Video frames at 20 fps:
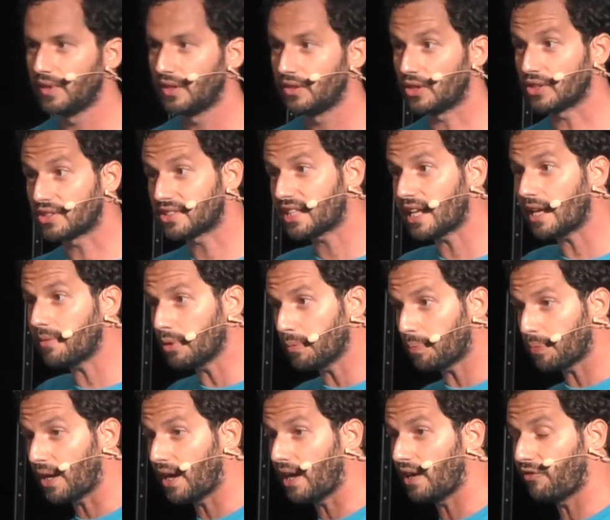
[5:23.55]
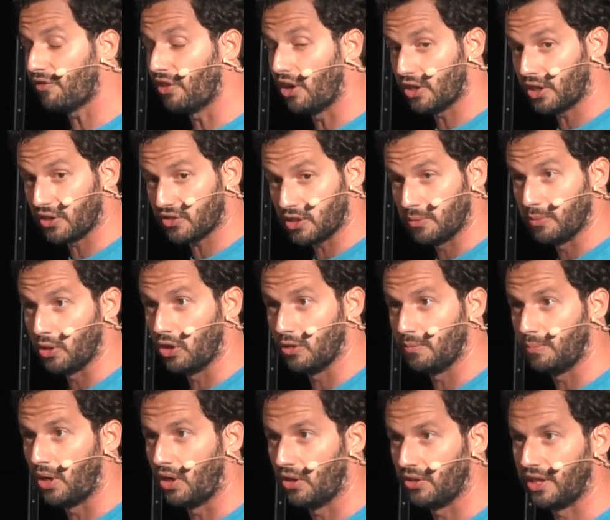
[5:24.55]
The same applies for customer
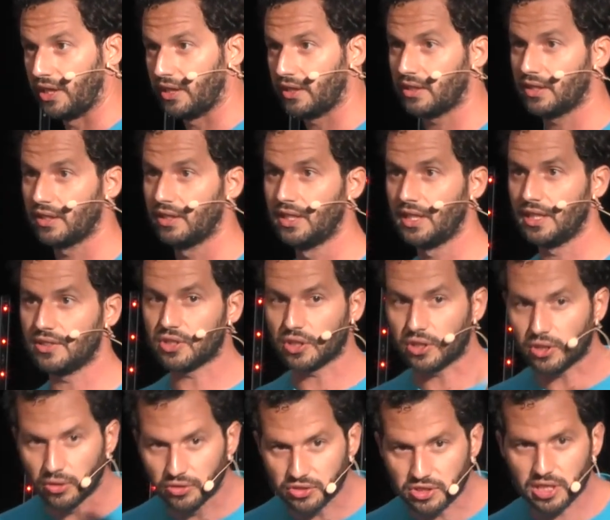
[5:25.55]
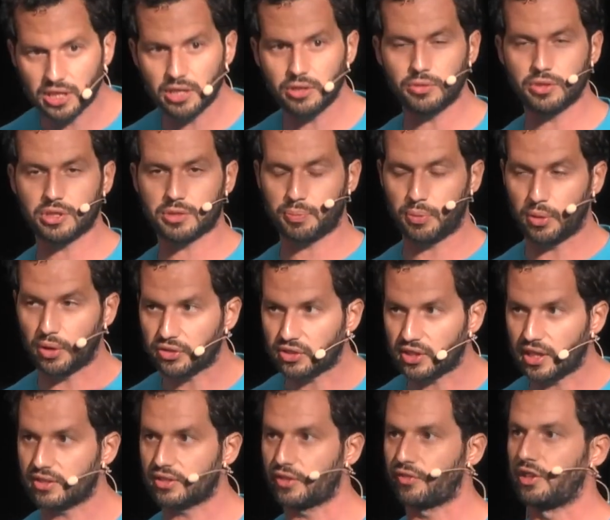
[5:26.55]
onboarding. It's a continuous
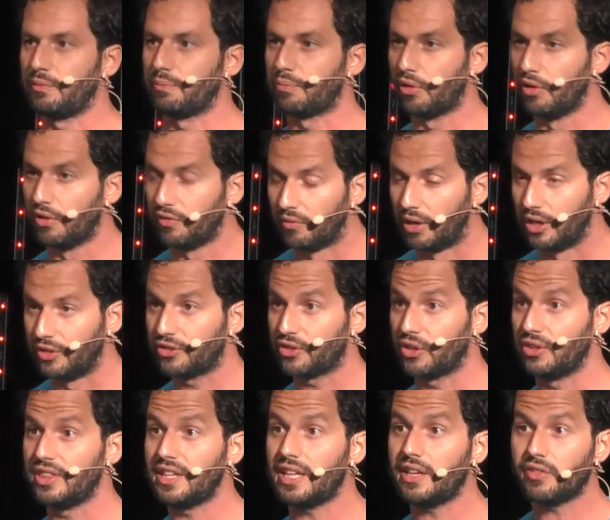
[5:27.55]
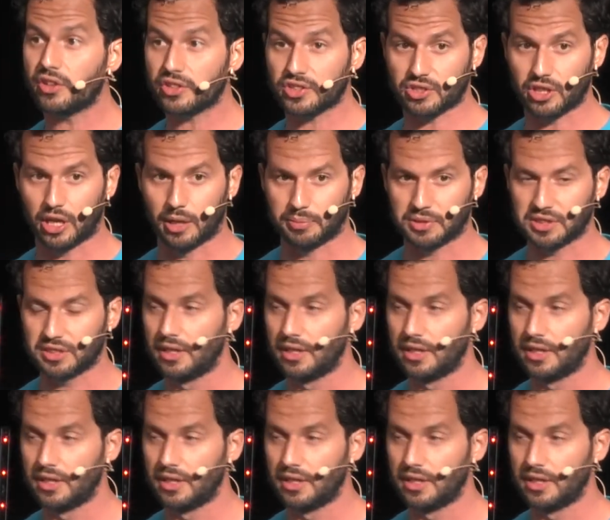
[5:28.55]
process of improvement, so never stops.